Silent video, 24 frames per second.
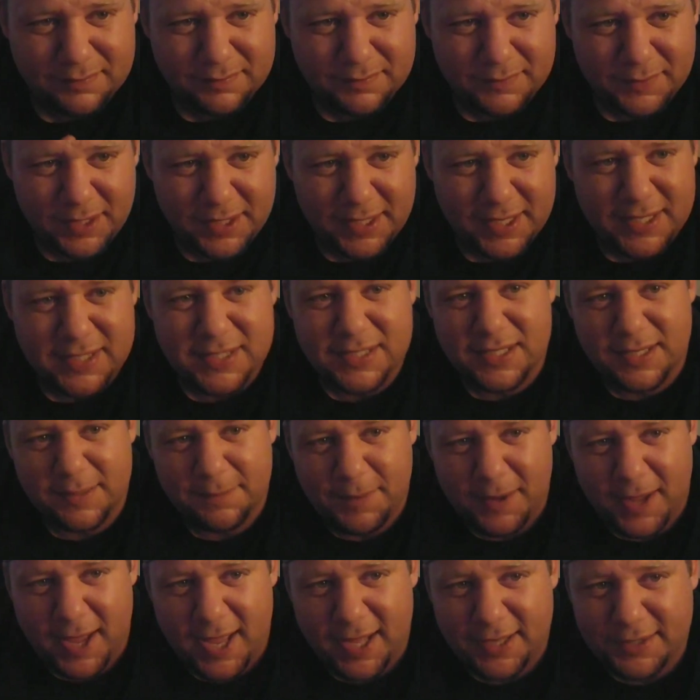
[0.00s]
But easy to
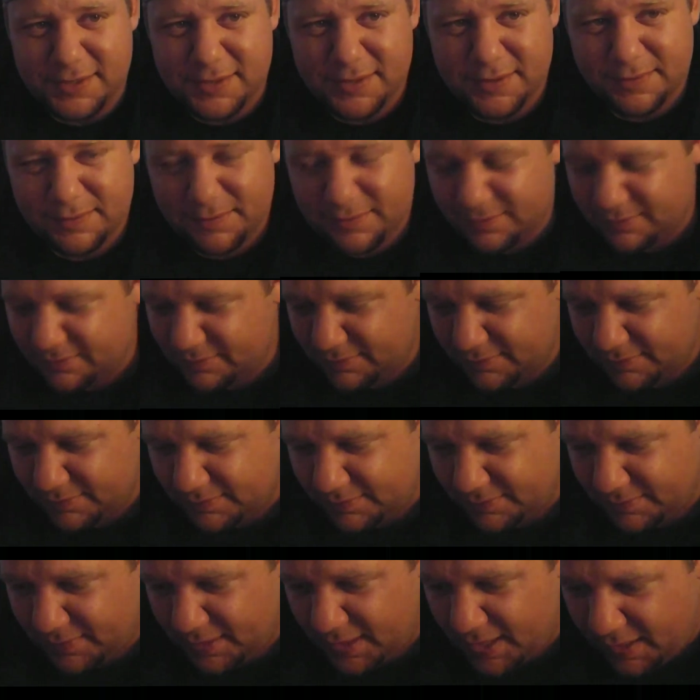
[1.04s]
patch.
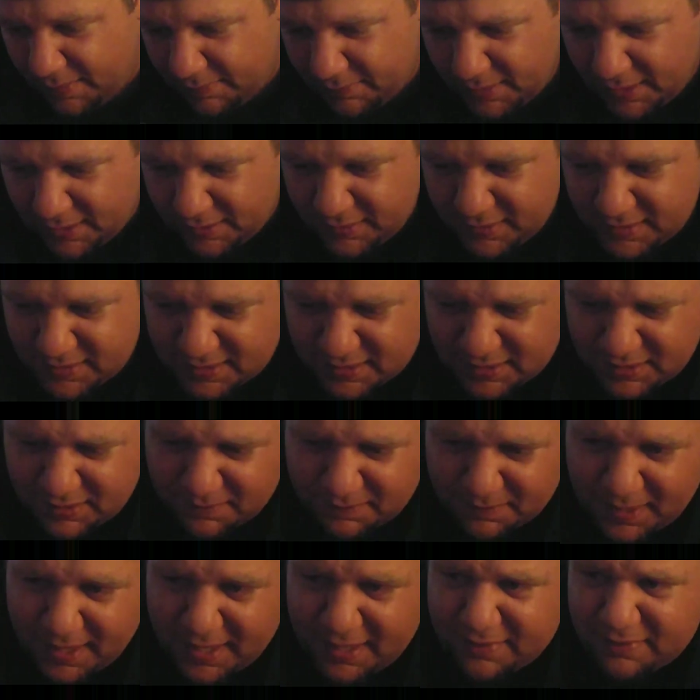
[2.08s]
Yeah, these little
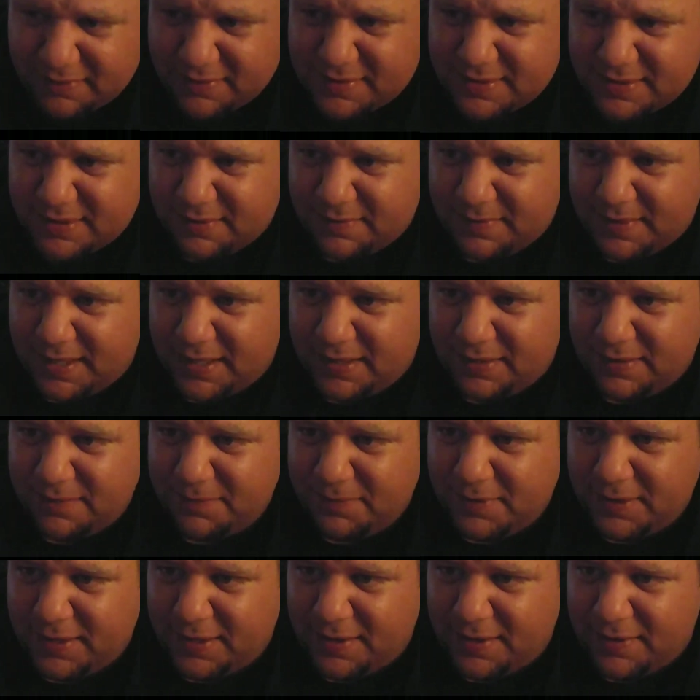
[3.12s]
micros, though, man, they're
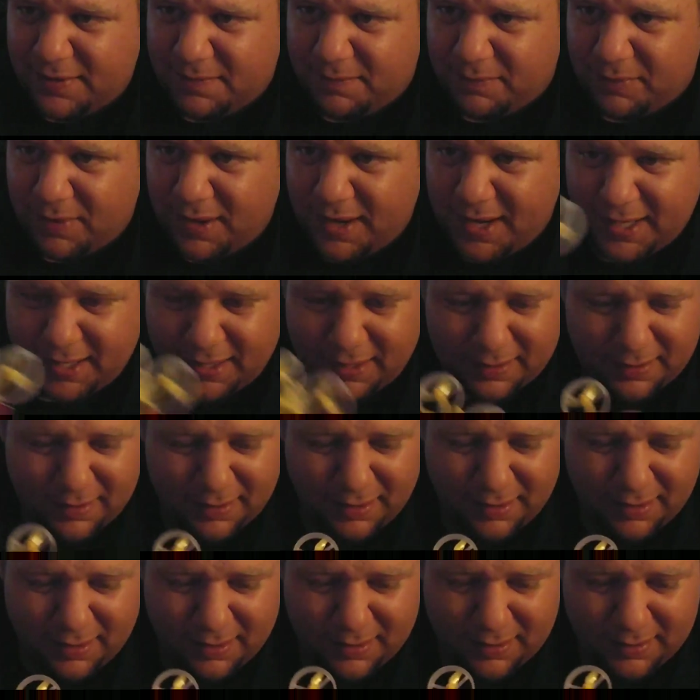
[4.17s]
pretty hard to break.
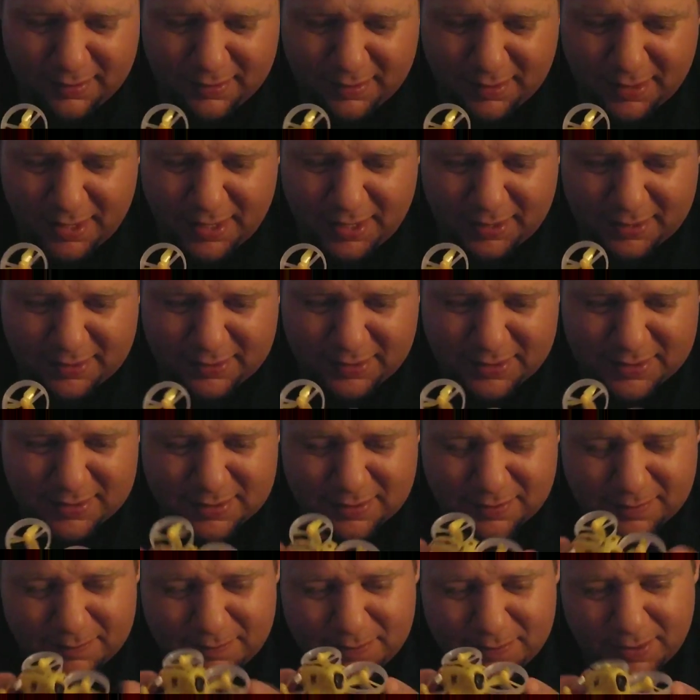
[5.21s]
Like, these
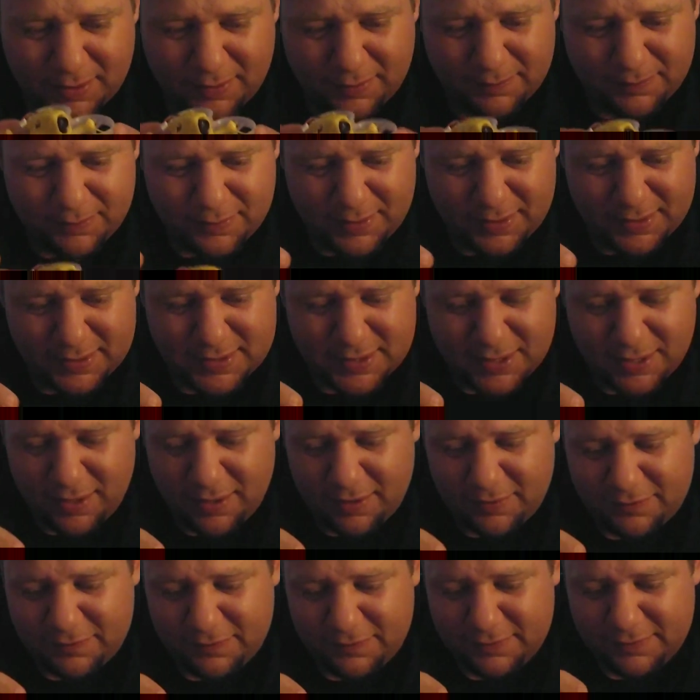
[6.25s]
are built pretty
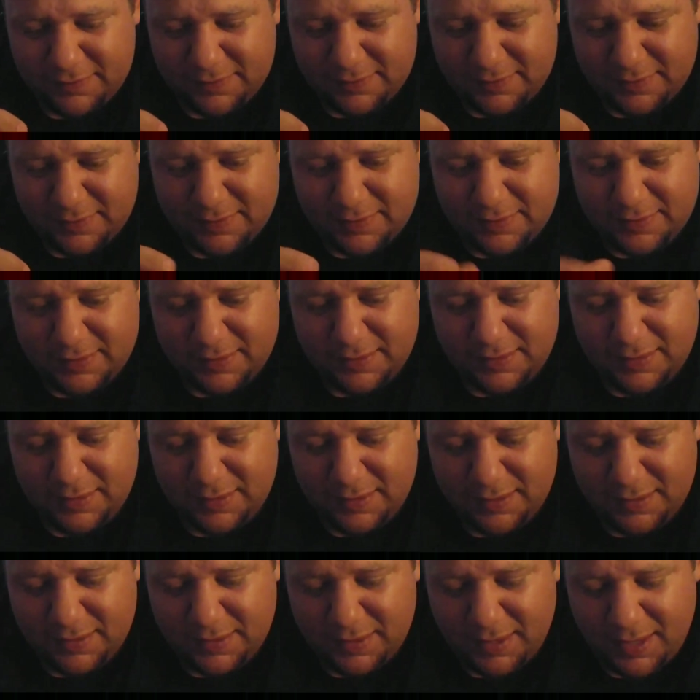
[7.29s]
tough.
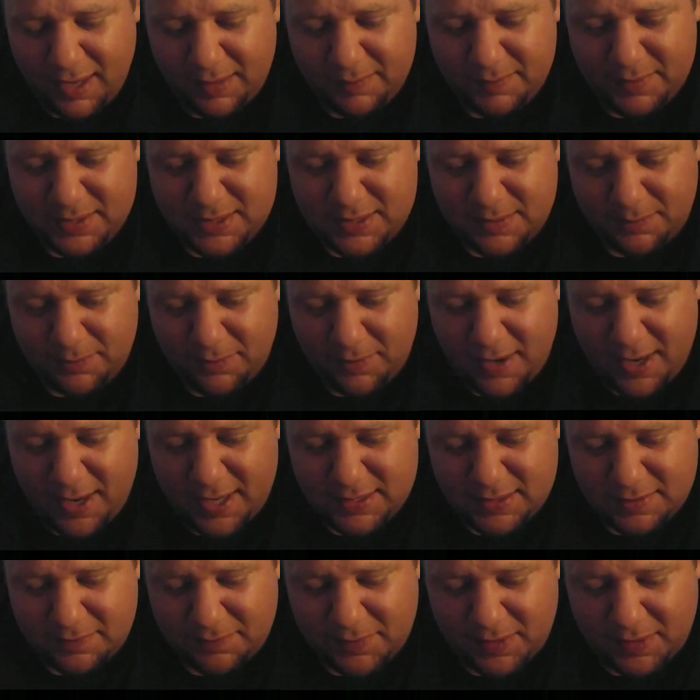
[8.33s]
I'd be
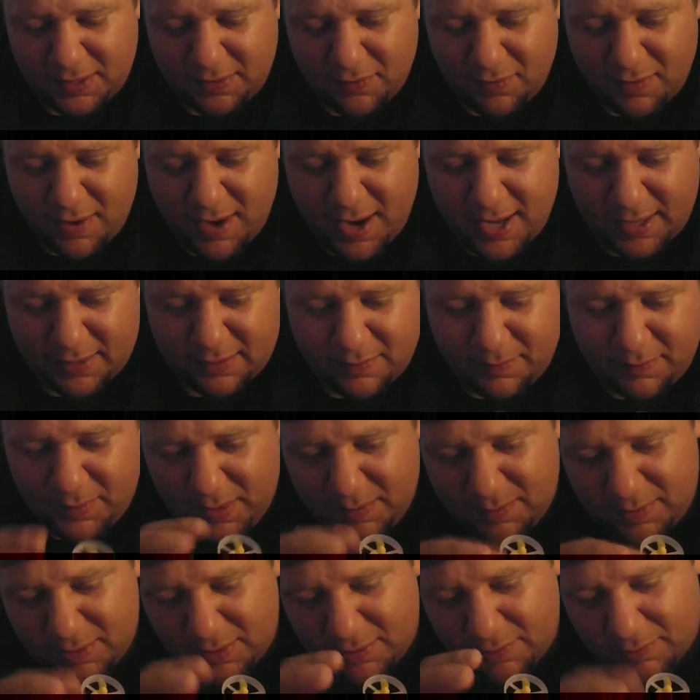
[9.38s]
surprised if they cracked. And
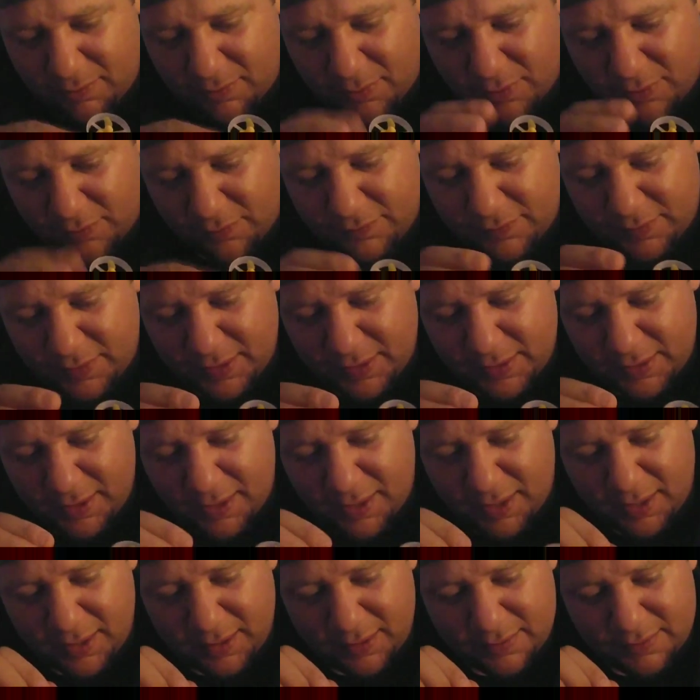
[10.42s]
maybe the roof,
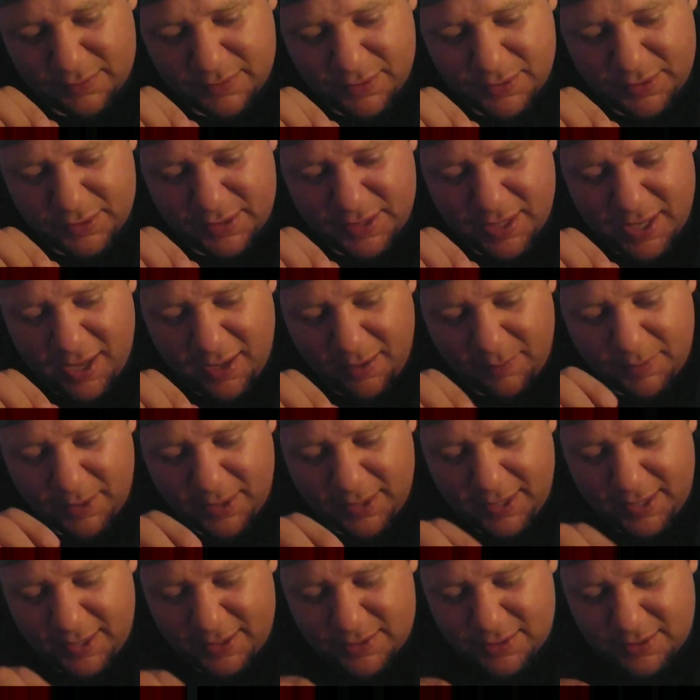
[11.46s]
the hood cowl
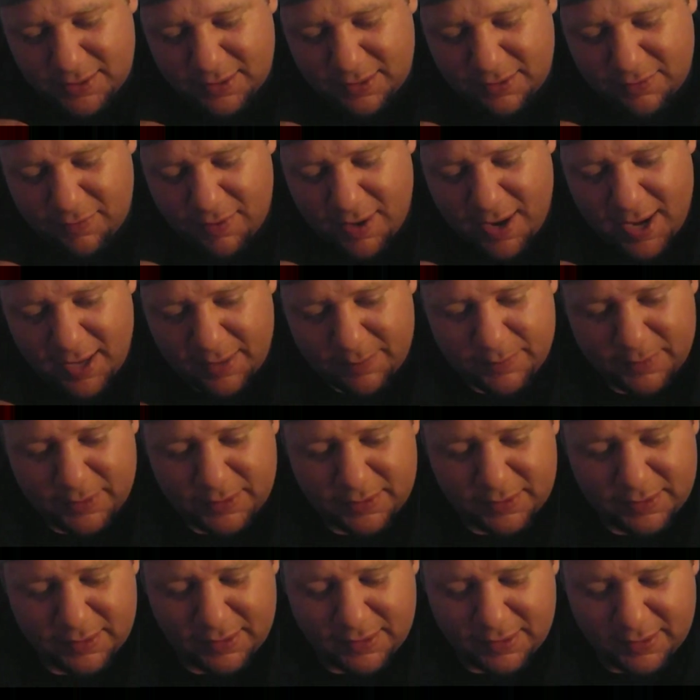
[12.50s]
might actually crack,
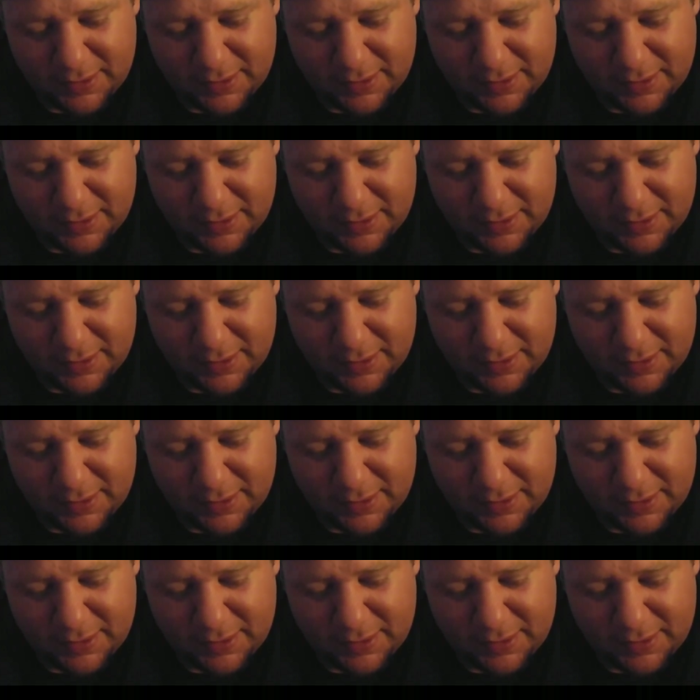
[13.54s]
but